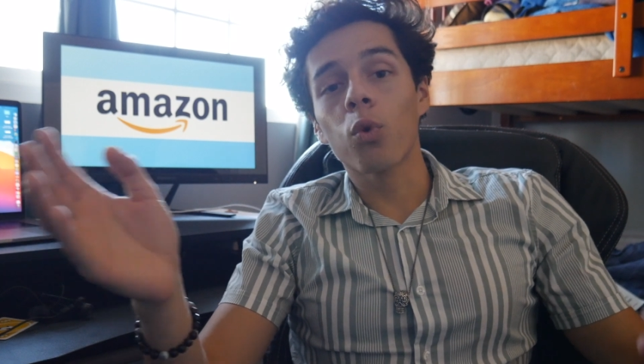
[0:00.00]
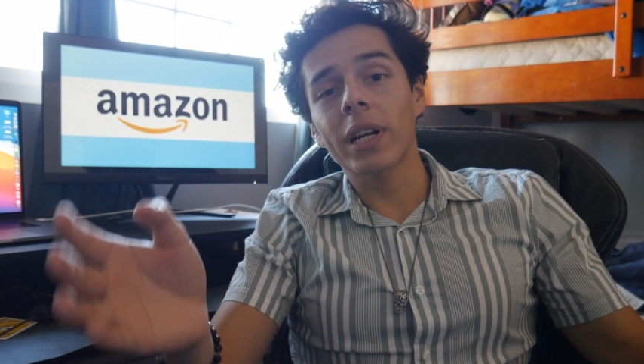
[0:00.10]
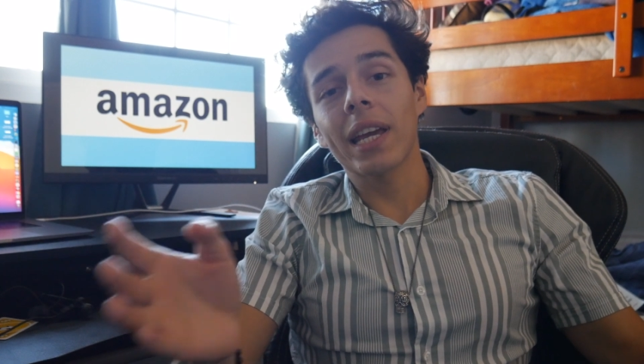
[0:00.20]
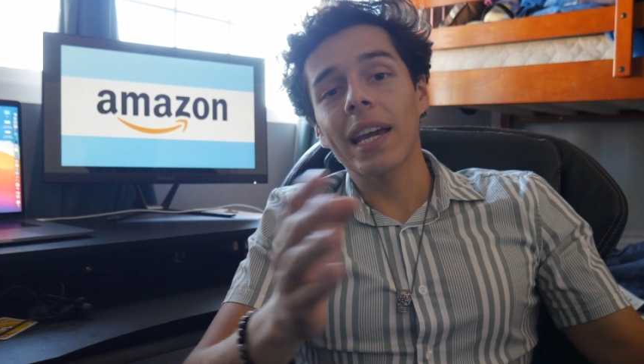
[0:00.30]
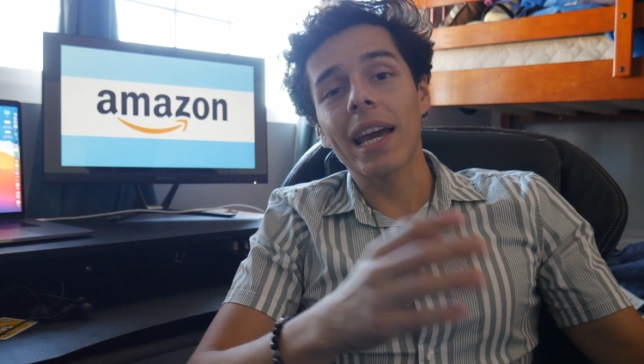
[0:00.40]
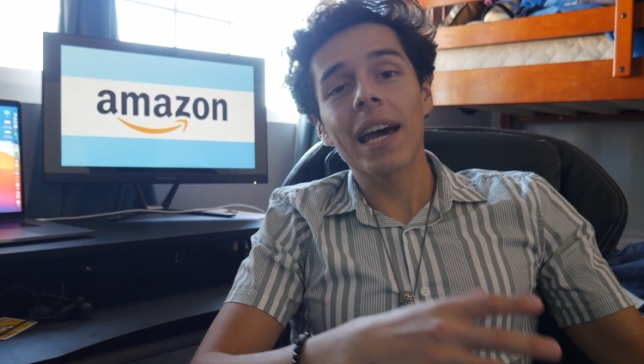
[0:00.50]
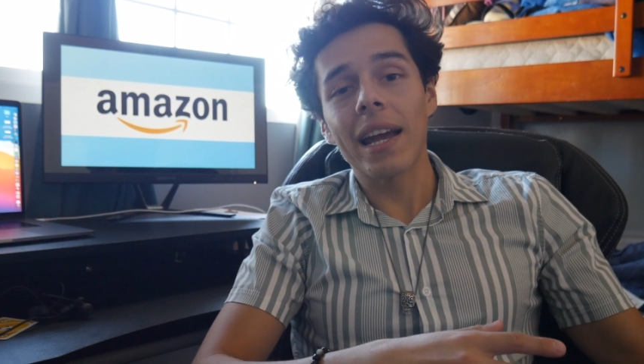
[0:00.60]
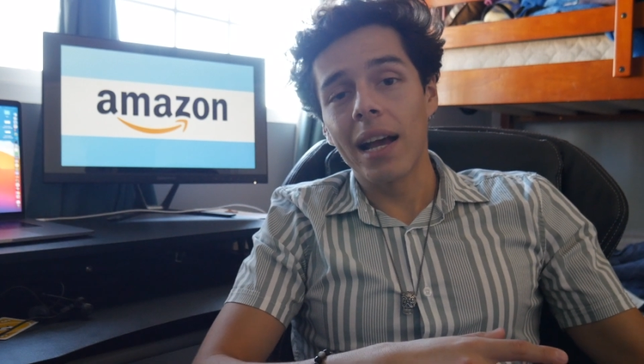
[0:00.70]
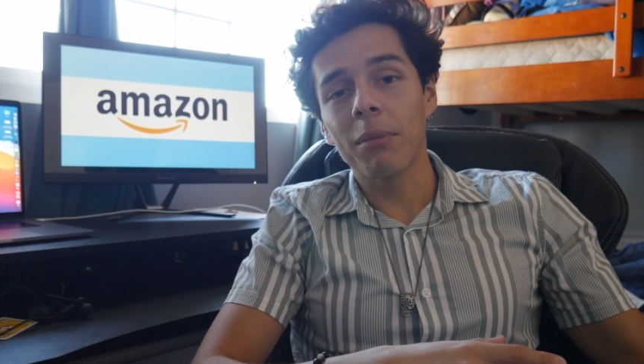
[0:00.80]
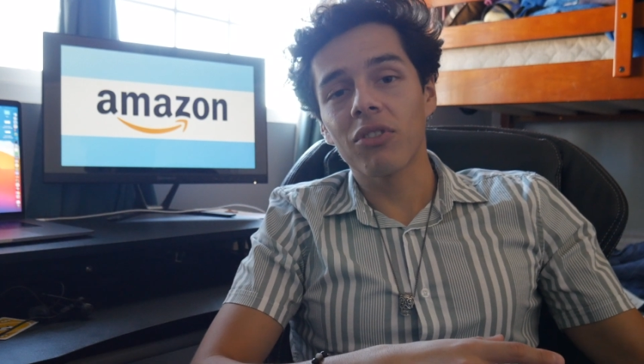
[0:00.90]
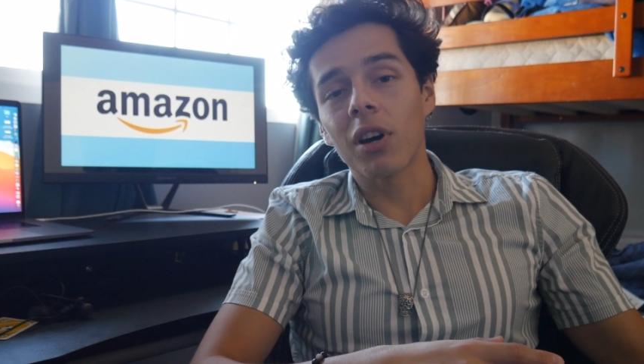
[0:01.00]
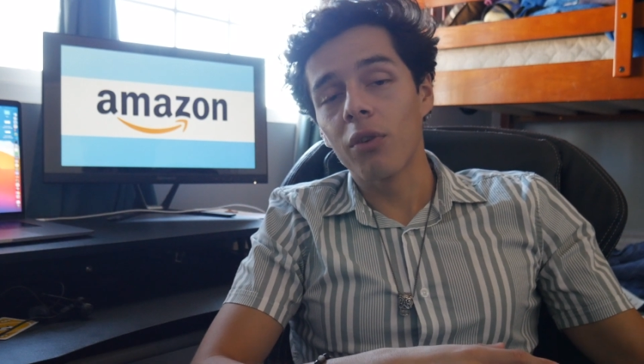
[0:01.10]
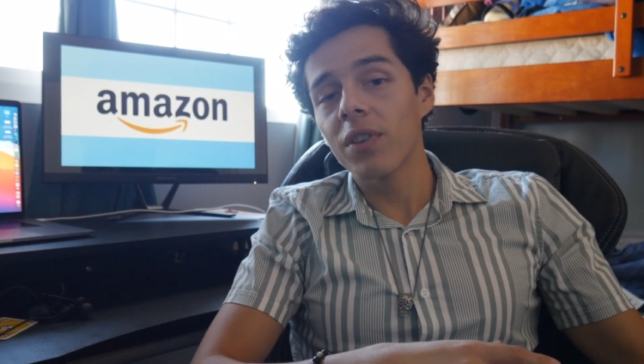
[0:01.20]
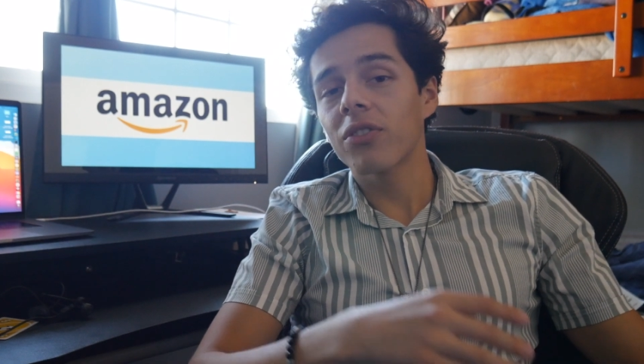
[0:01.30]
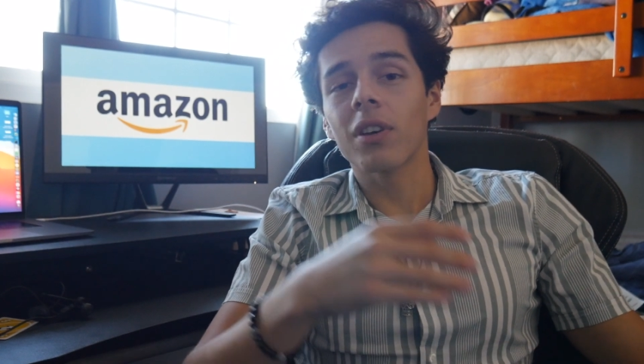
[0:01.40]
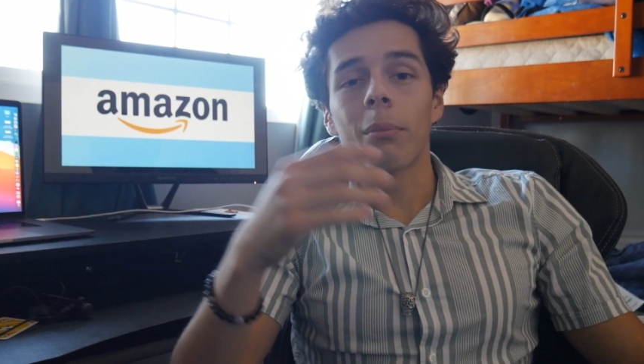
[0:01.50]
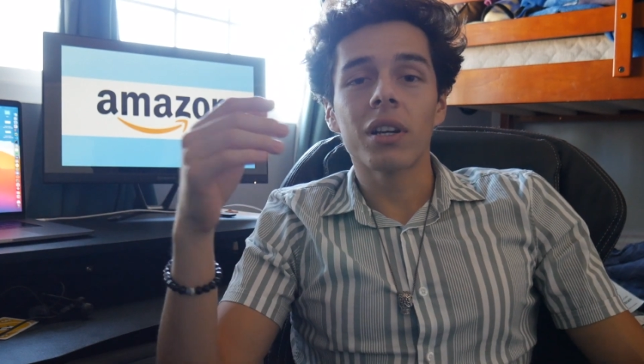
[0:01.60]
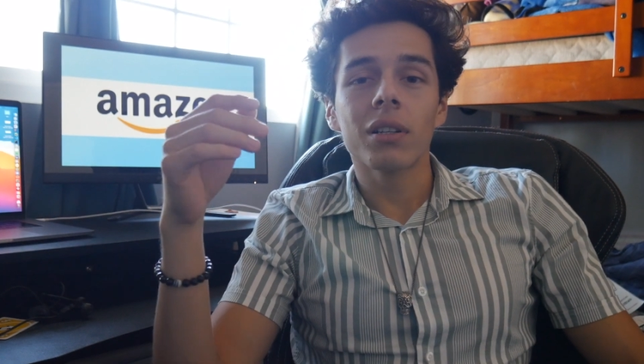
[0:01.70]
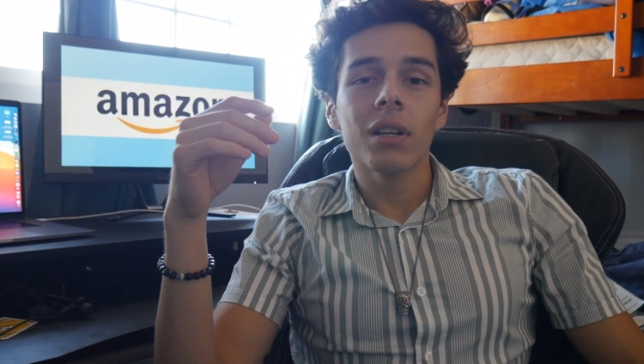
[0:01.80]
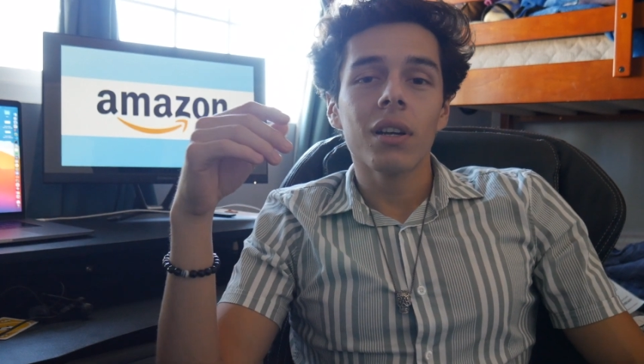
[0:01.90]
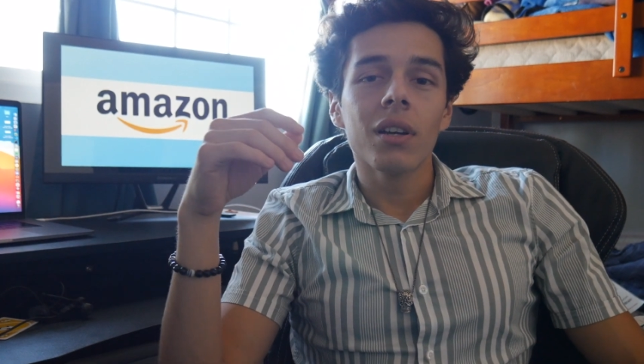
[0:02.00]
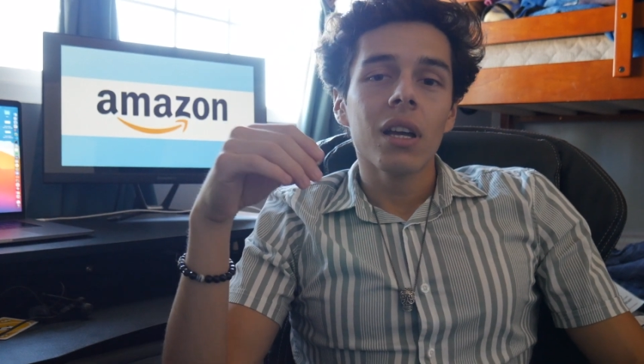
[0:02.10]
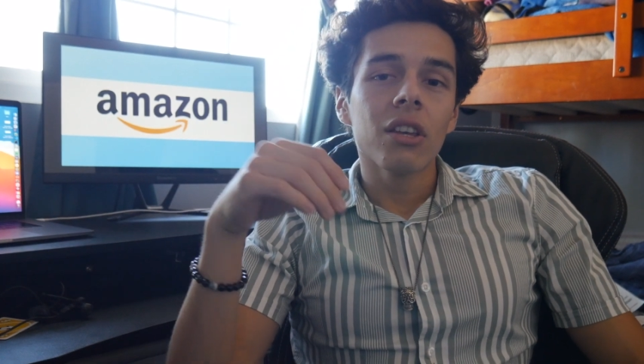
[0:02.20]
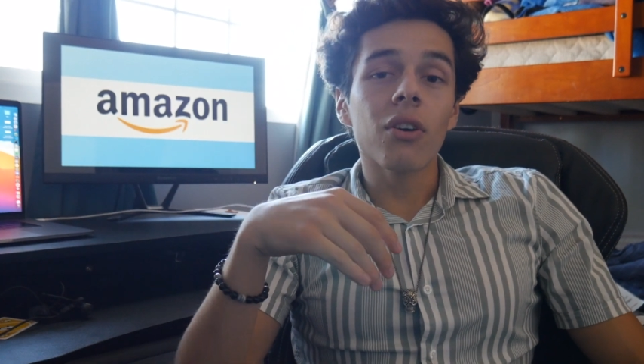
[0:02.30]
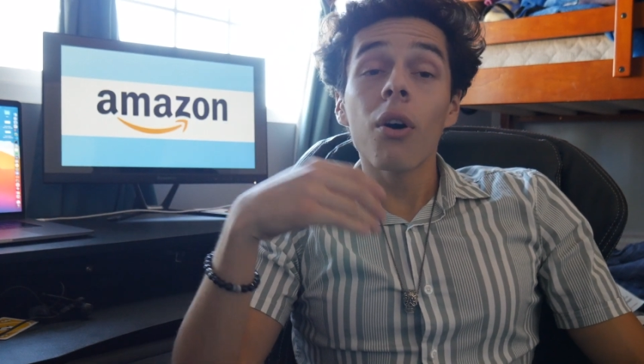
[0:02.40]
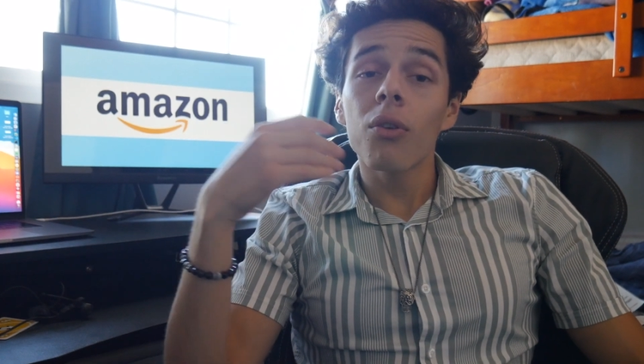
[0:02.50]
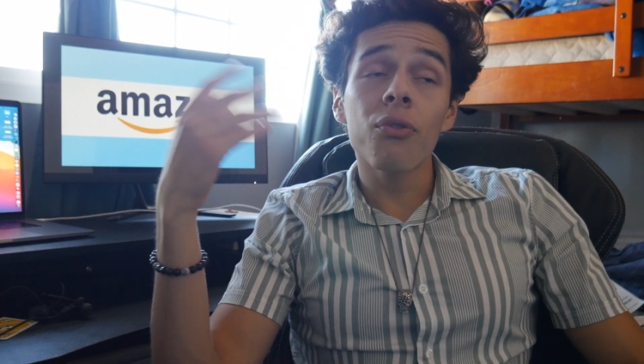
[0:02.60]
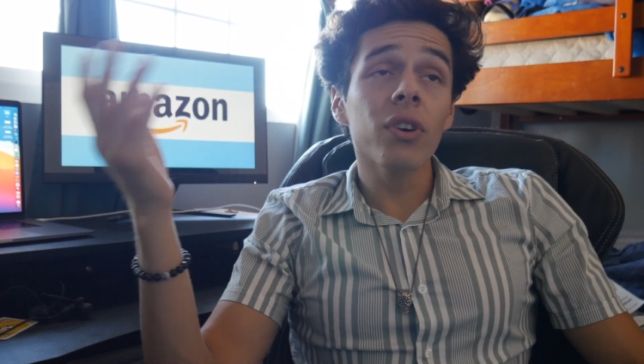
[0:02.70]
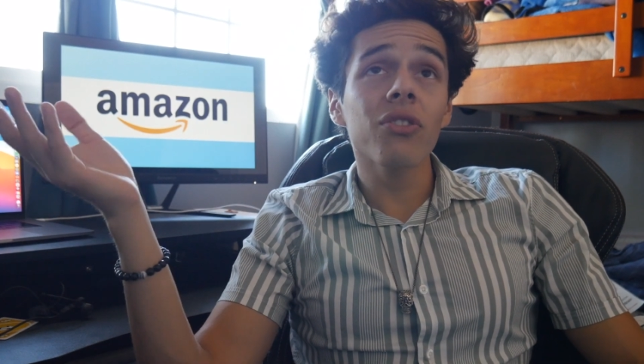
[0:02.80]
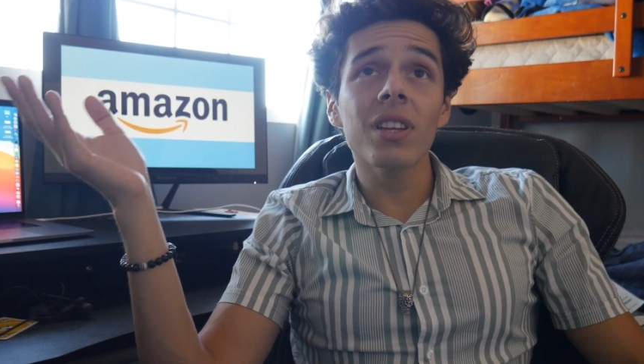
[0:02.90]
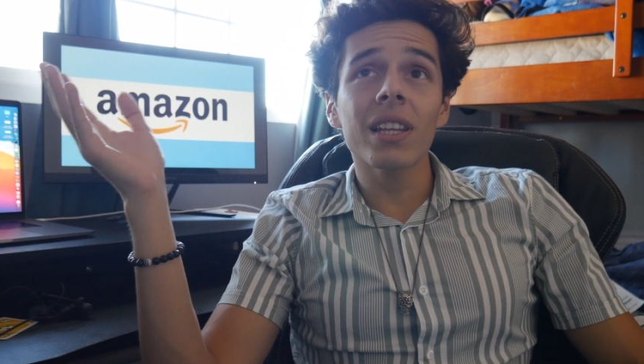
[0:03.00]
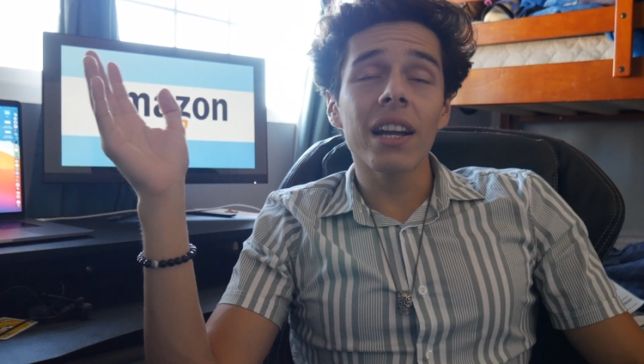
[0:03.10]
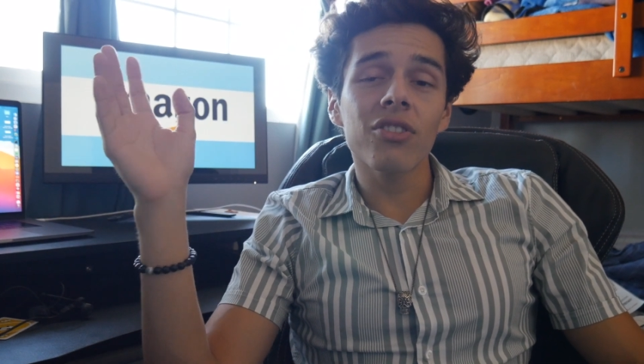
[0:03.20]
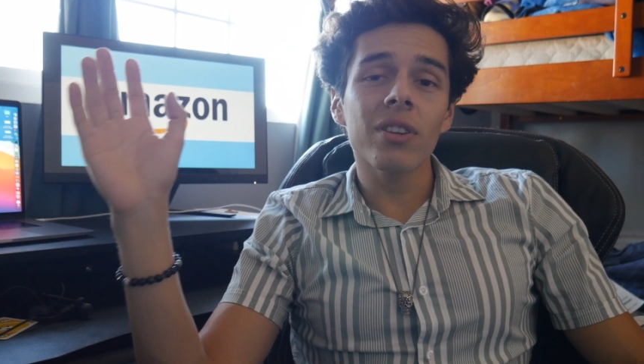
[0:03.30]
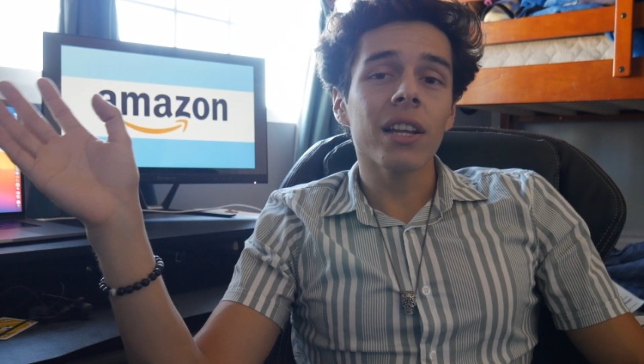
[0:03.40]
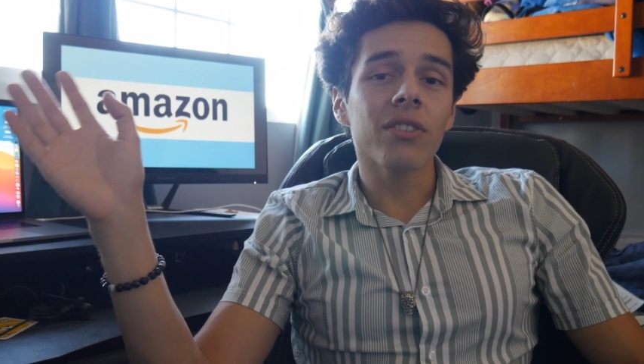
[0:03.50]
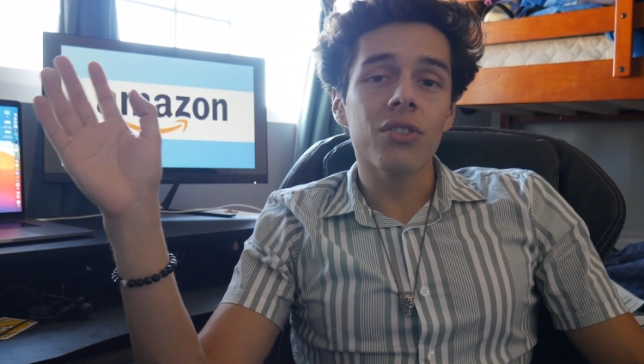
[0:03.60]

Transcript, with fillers: working at Amazon over the summer? So the first thing that I actually had to